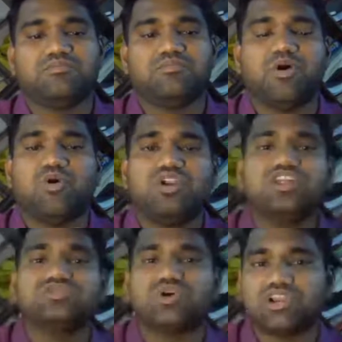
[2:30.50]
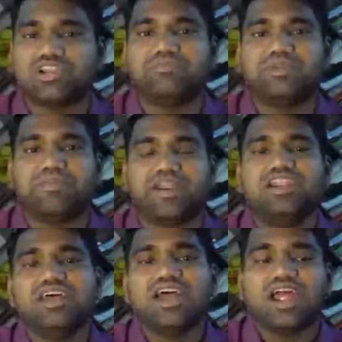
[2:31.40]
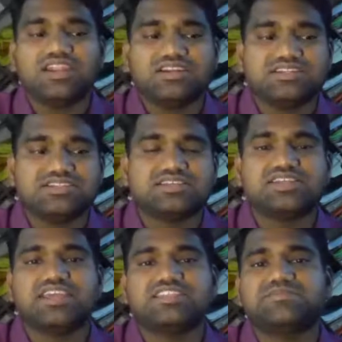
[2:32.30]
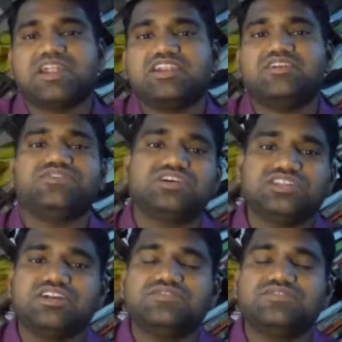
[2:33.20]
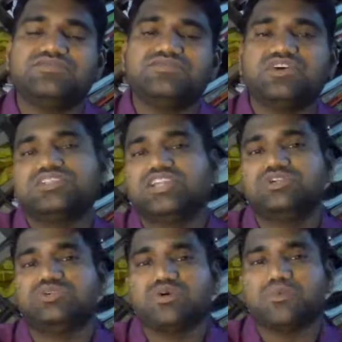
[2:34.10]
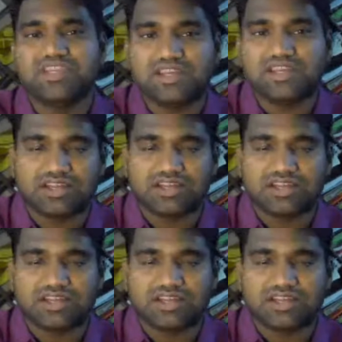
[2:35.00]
mold is already prepared and it's just expanded further and further into a bigger